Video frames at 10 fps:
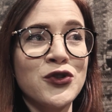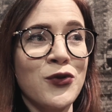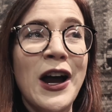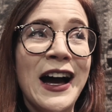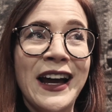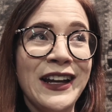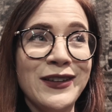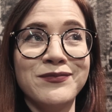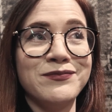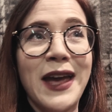dry
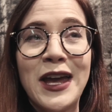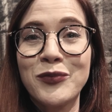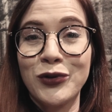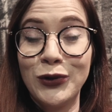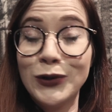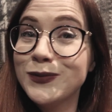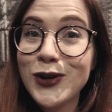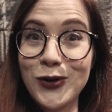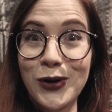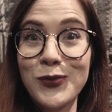April,
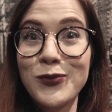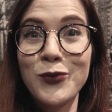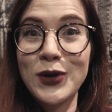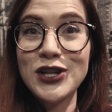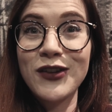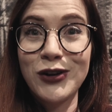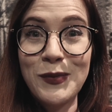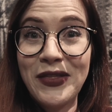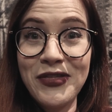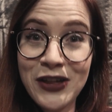or whichever
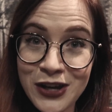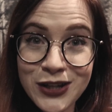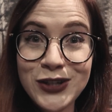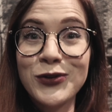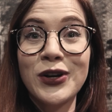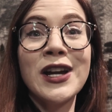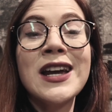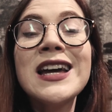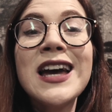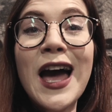month you're
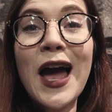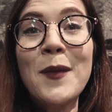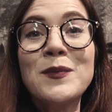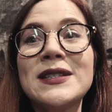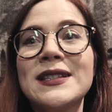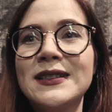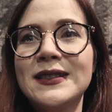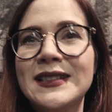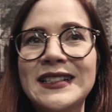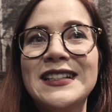
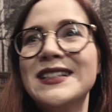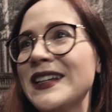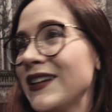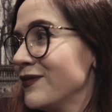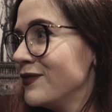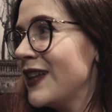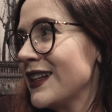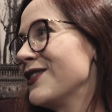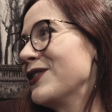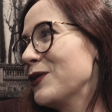abstinencing.
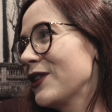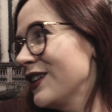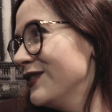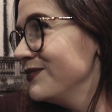That's not a word.